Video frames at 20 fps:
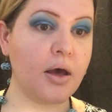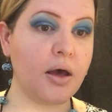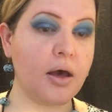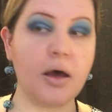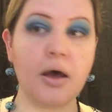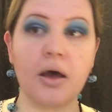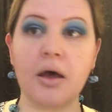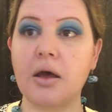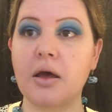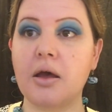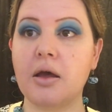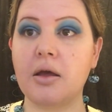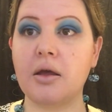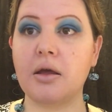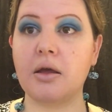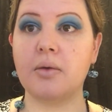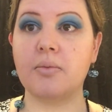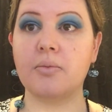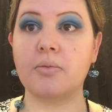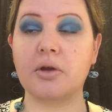
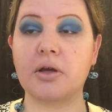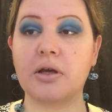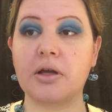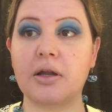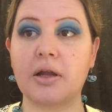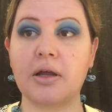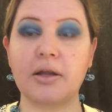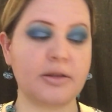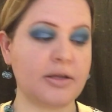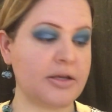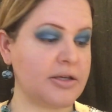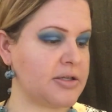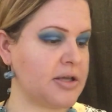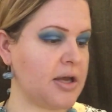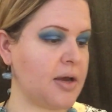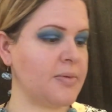I am looking at this.